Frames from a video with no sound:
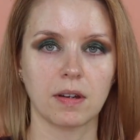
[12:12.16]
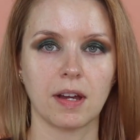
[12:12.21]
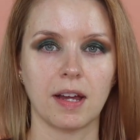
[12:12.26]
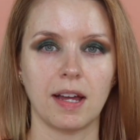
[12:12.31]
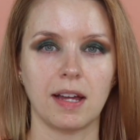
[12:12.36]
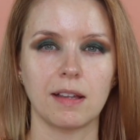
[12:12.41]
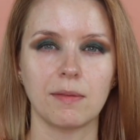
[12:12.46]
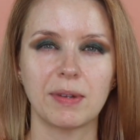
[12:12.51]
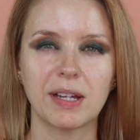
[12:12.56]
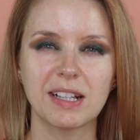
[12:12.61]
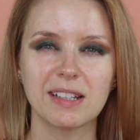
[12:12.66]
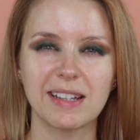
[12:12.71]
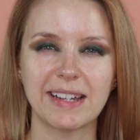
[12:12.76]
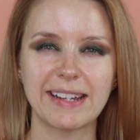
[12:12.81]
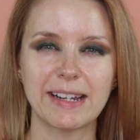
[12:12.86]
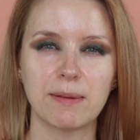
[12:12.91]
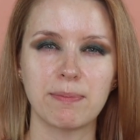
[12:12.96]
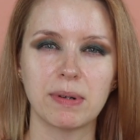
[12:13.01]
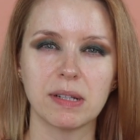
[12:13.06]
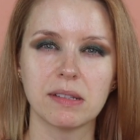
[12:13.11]
Okay, let me
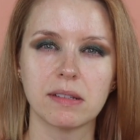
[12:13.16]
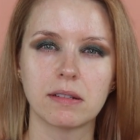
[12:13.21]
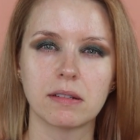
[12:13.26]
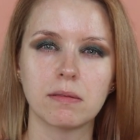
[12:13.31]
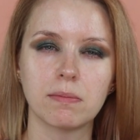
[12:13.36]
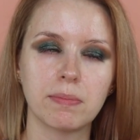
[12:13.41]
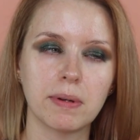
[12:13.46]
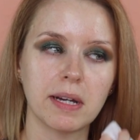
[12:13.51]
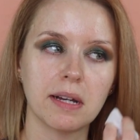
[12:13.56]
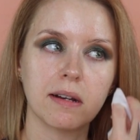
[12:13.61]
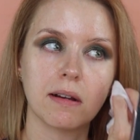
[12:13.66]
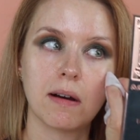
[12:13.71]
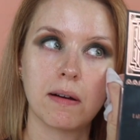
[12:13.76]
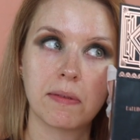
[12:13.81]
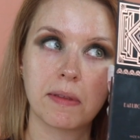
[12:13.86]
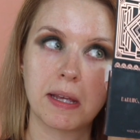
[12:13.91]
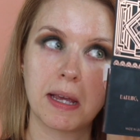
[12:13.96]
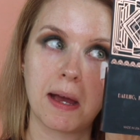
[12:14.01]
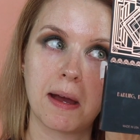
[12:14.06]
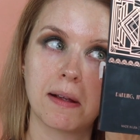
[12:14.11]
clean up a little bit
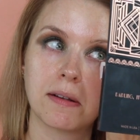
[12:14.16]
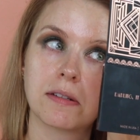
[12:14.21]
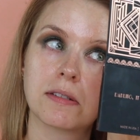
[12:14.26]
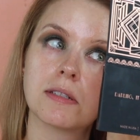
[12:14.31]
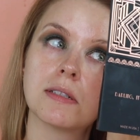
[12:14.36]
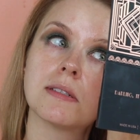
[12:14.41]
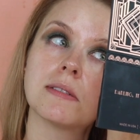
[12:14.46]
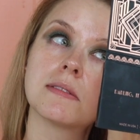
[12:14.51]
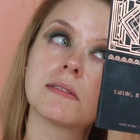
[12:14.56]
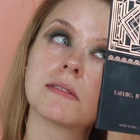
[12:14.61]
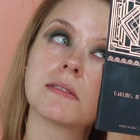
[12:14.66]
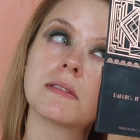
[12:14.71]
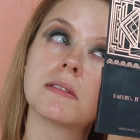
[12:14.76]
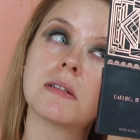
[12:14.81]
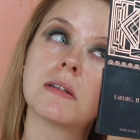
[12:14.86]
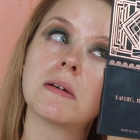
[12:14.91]
on the edges.